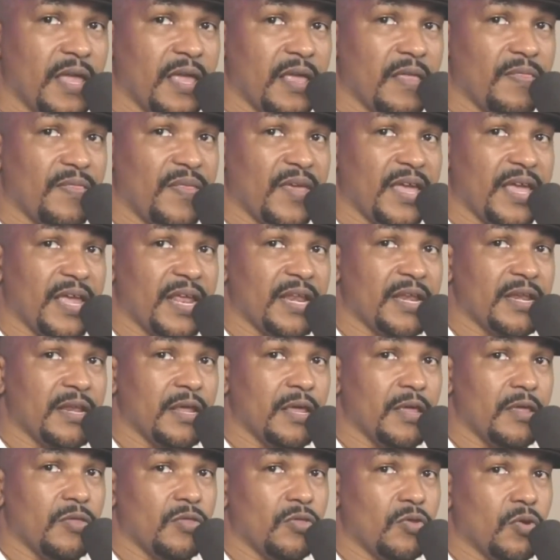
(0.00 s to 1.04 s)

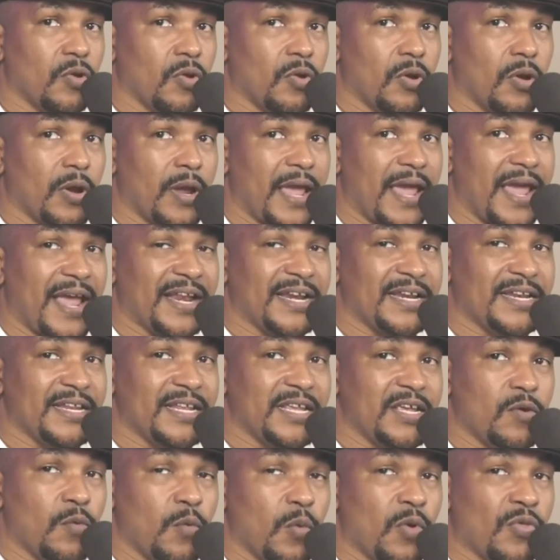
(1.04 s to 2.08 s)
then your
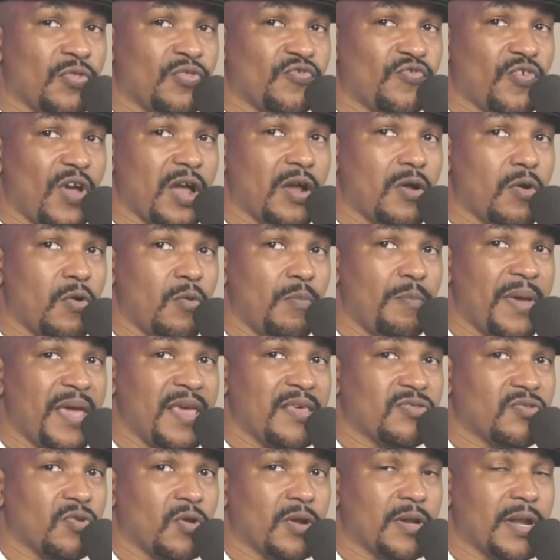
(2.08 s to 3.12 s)
editing will struggle
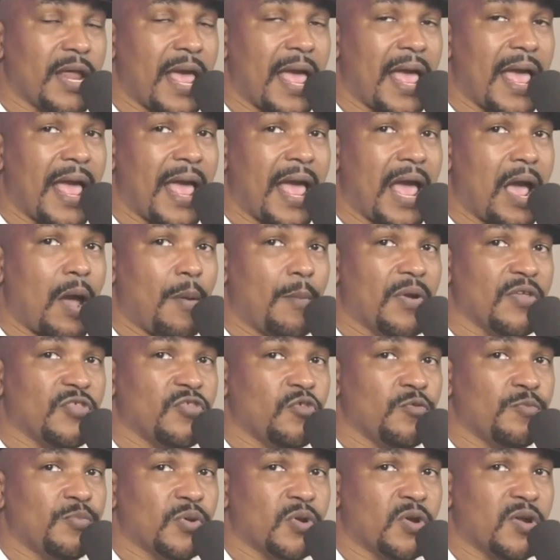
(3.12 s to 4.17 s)
based on how
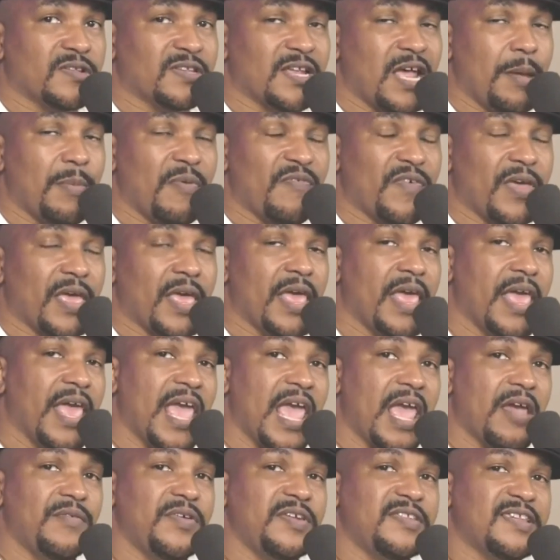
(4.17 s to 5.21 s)
much you put on top of it.
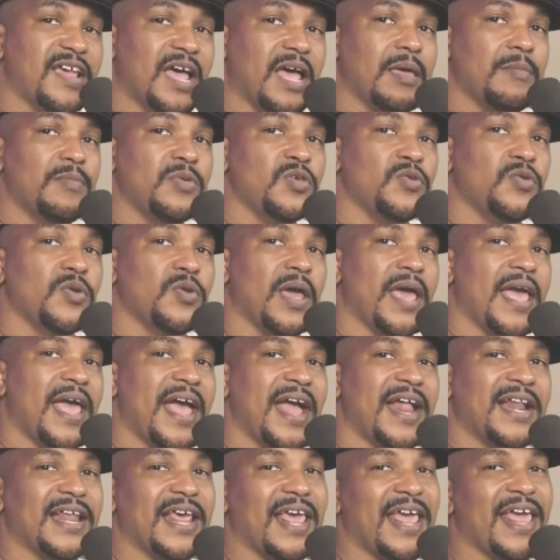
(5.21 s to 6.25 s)
Every time you
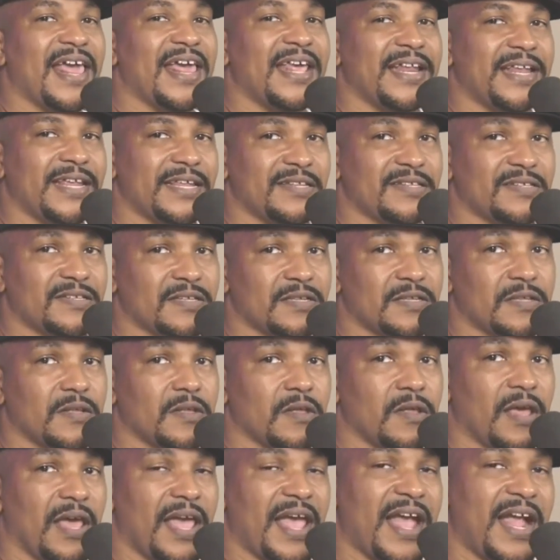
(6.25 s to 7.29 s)
add an edit,
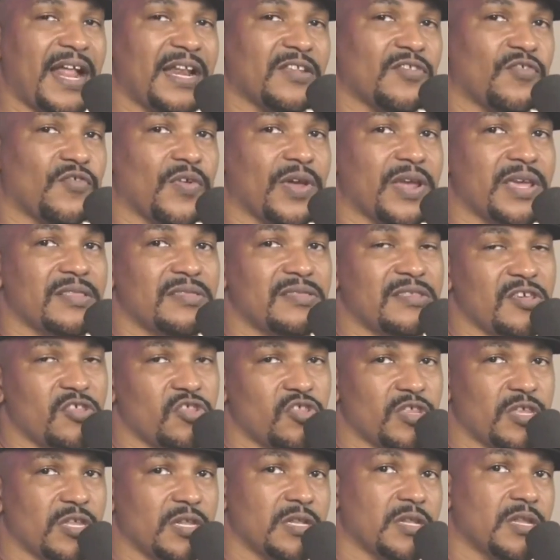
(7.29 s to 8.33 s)
add a
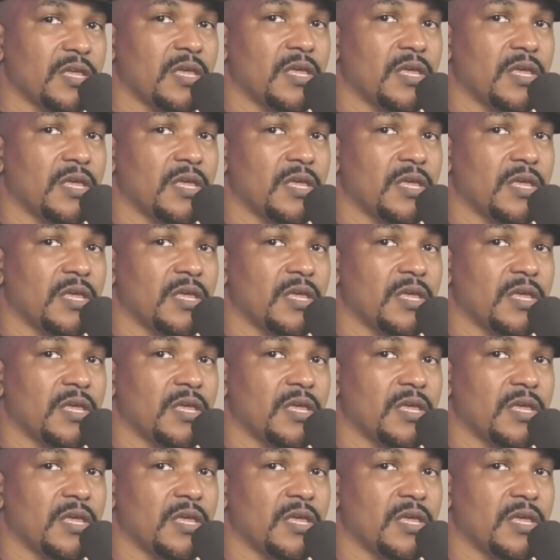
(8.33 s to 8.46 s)
transition,